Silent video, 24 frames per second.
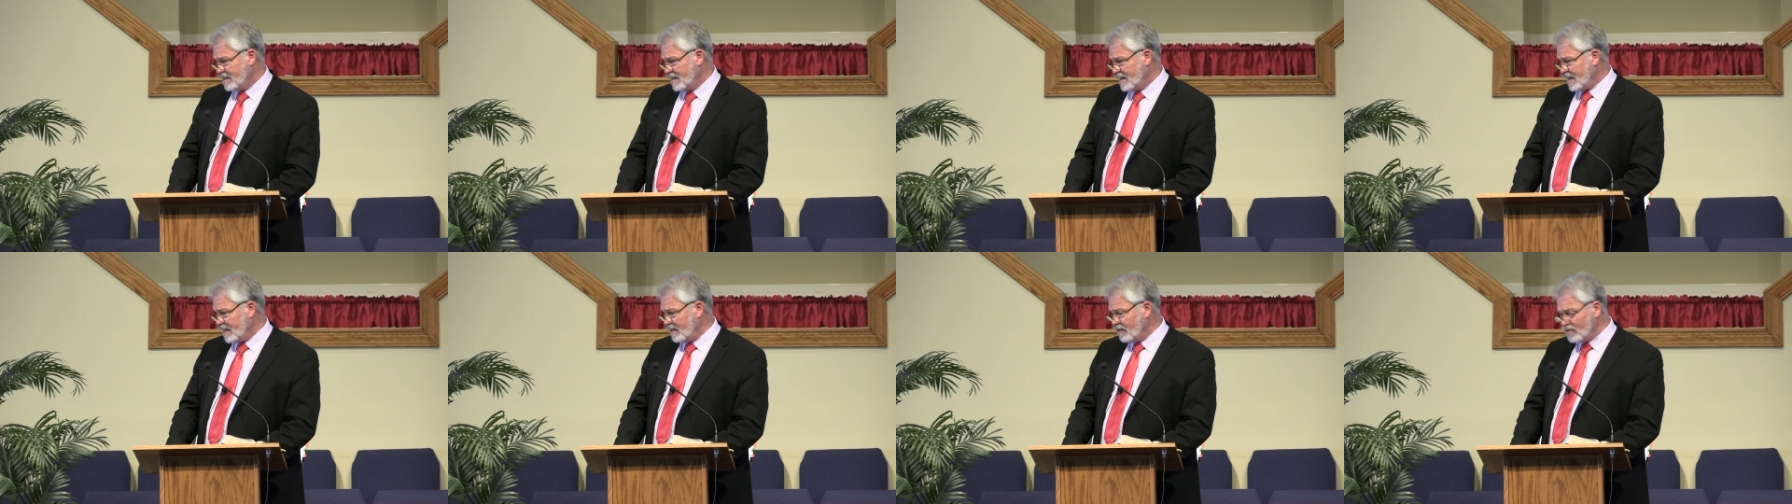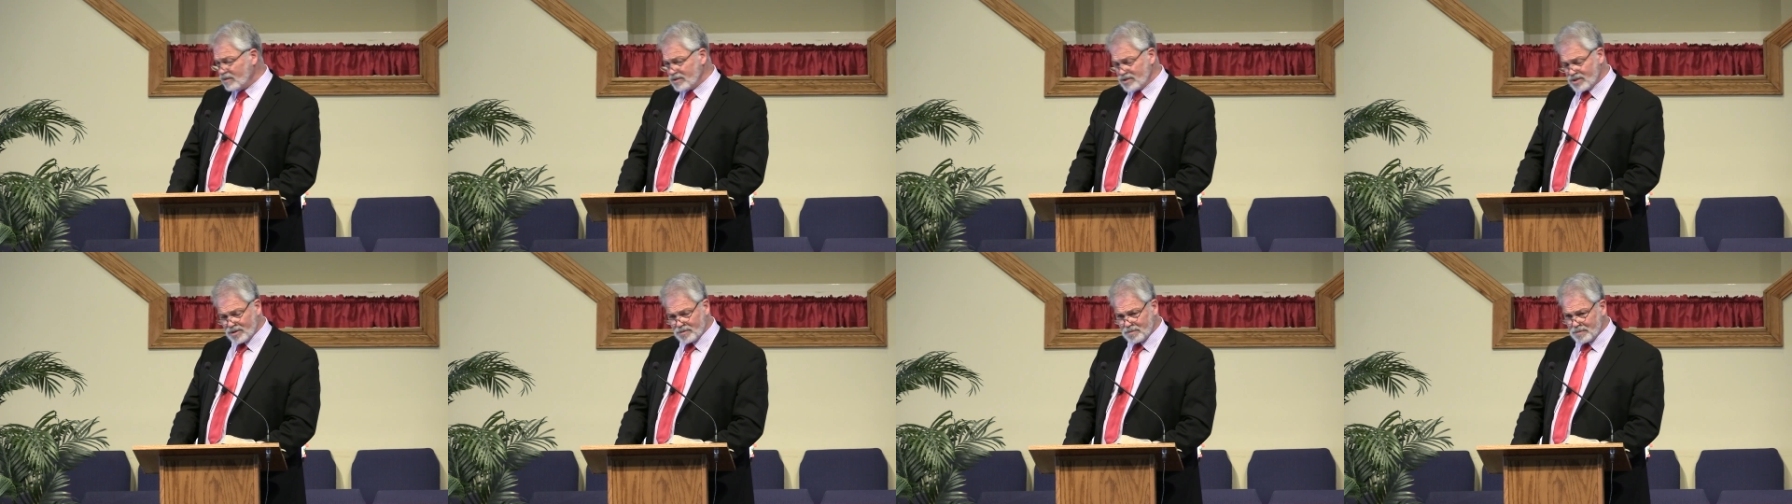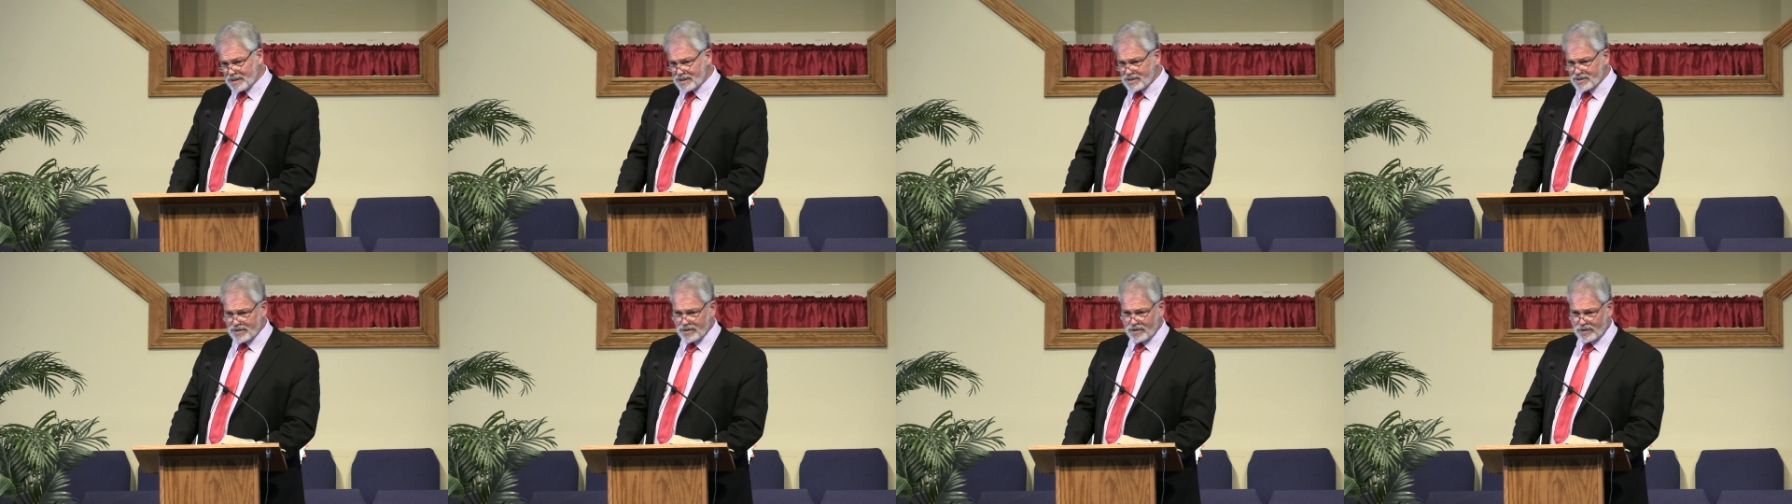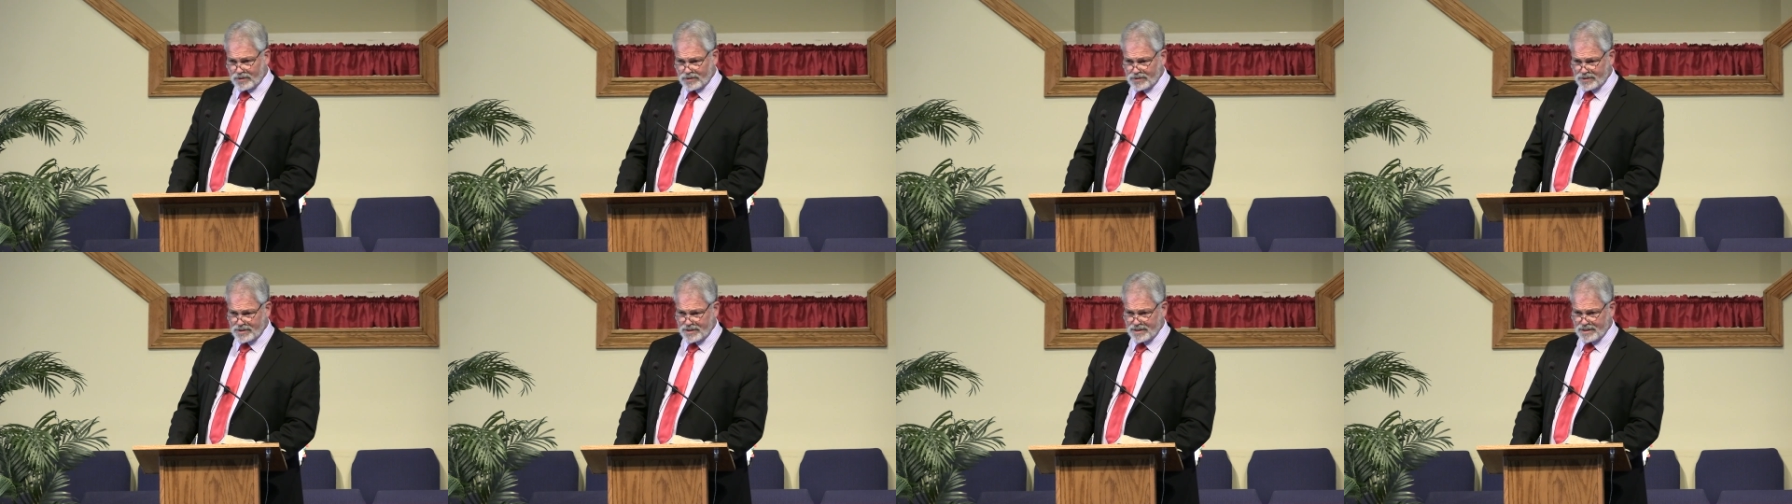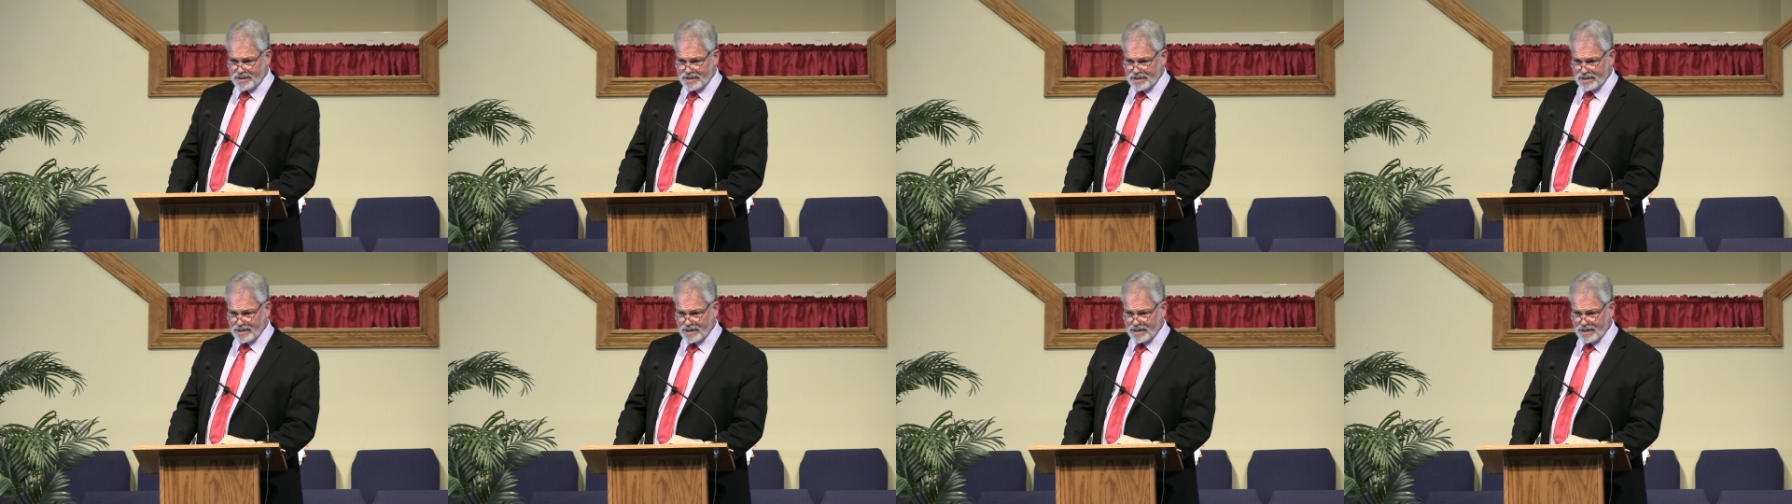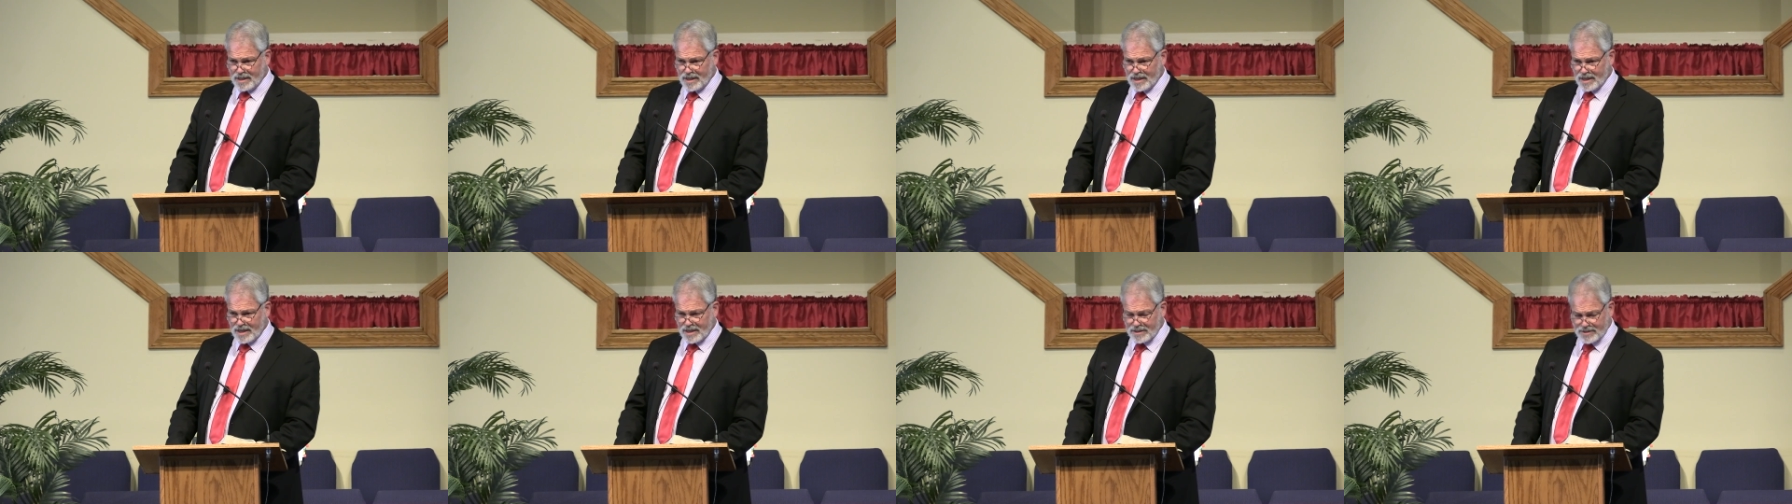I don't want you to miss those
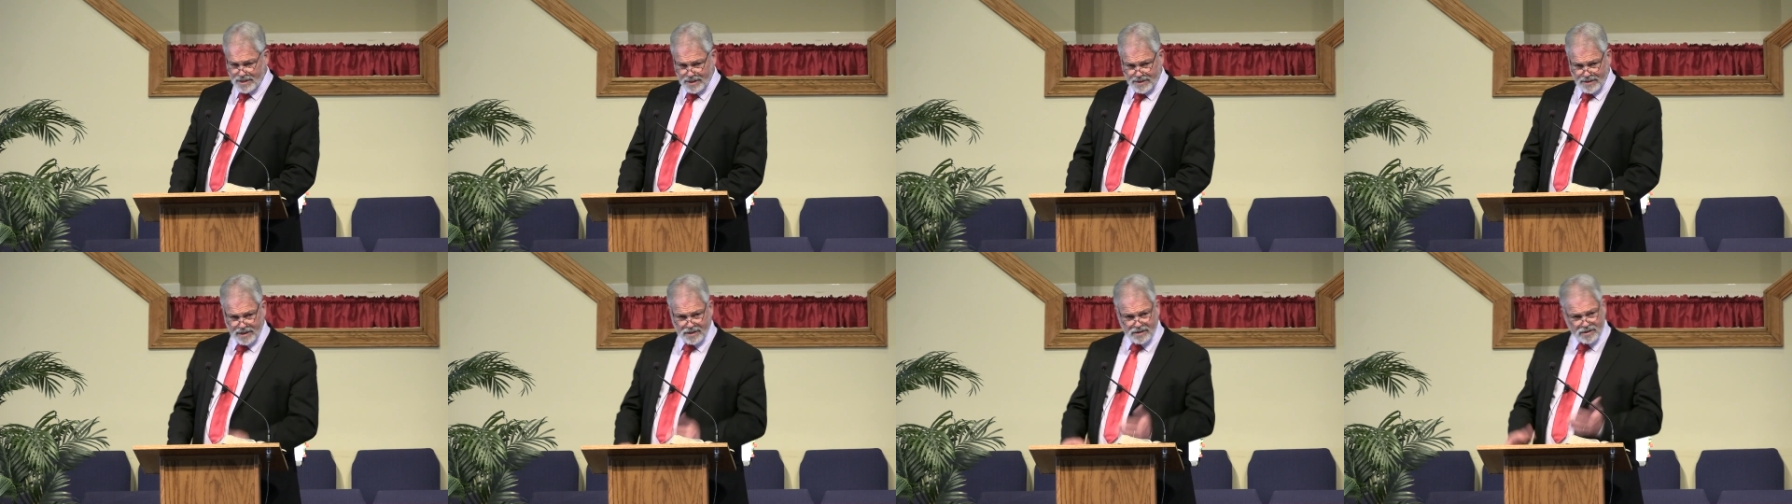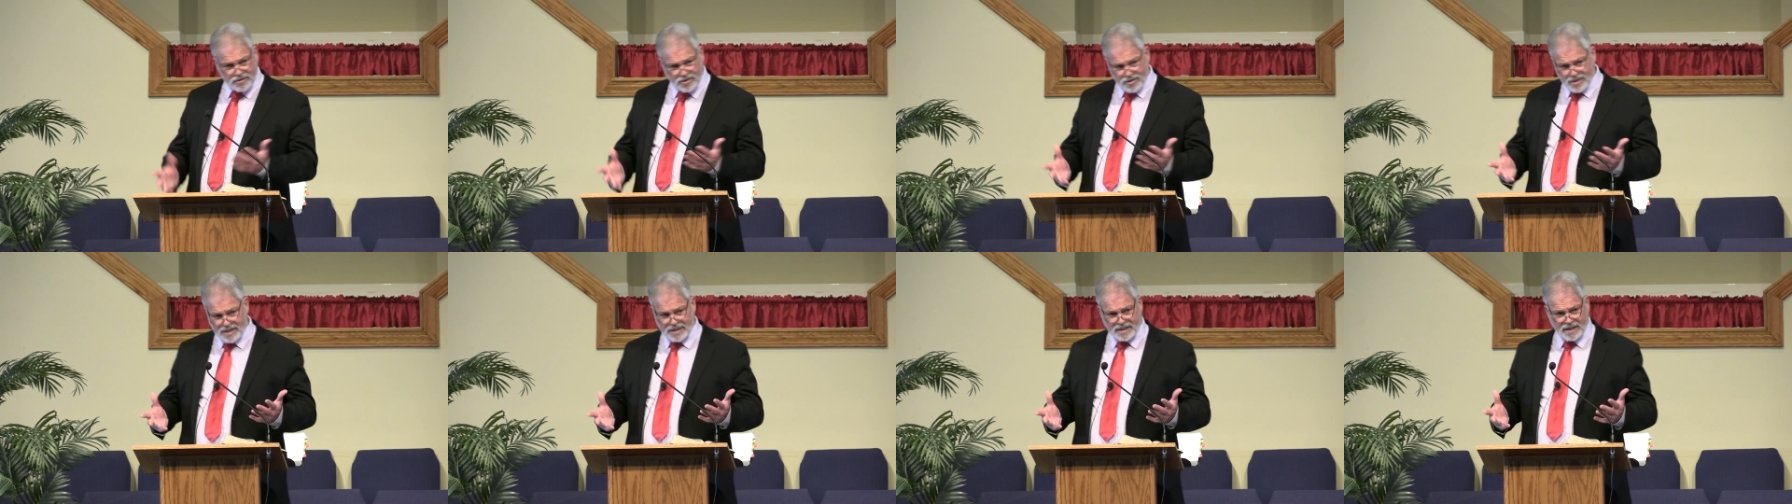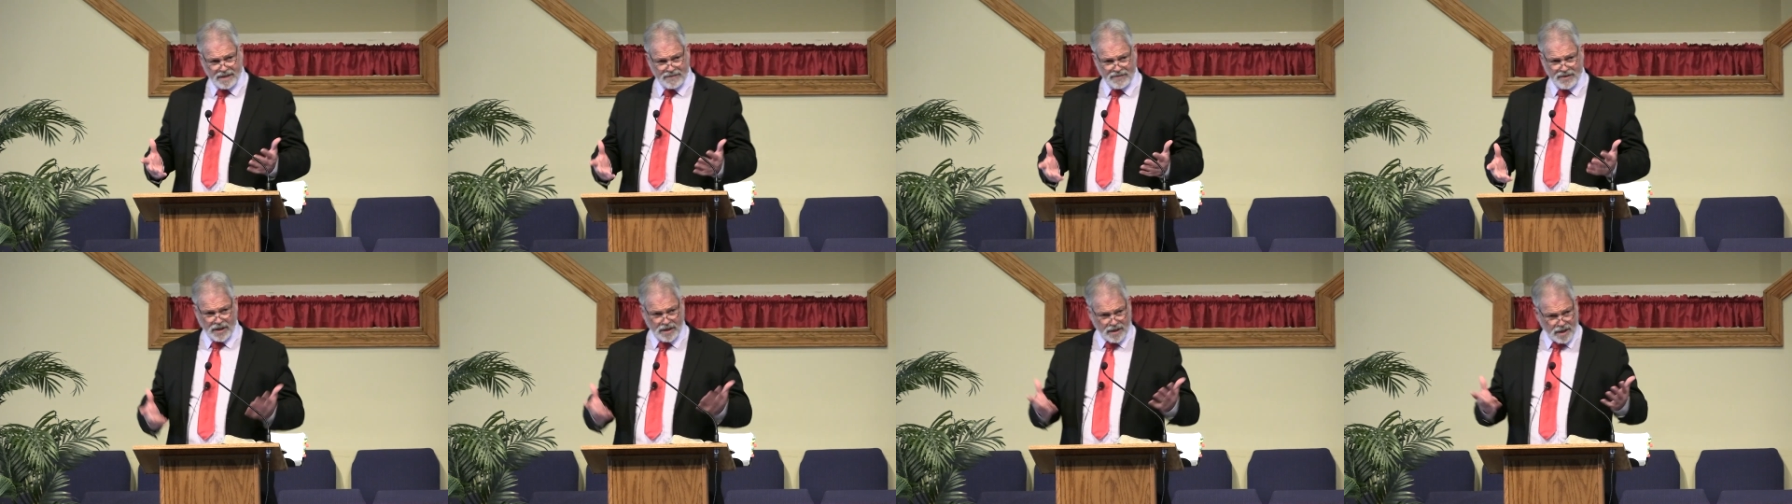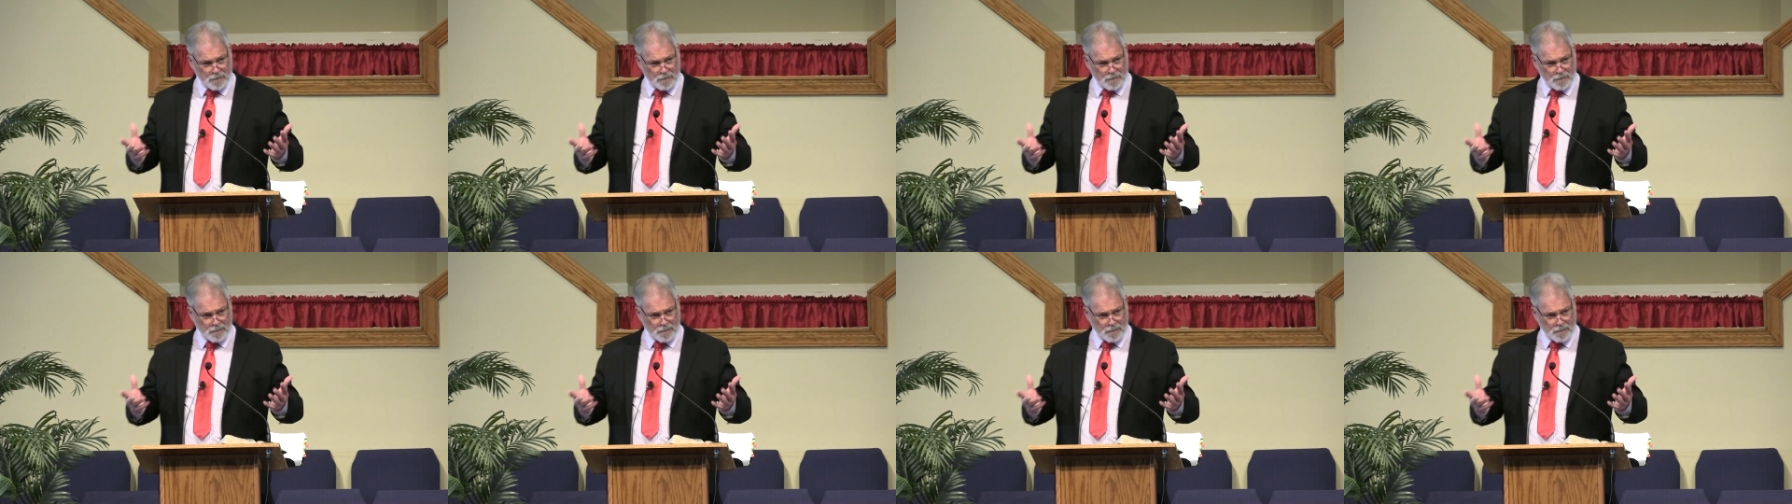because I think they're significant.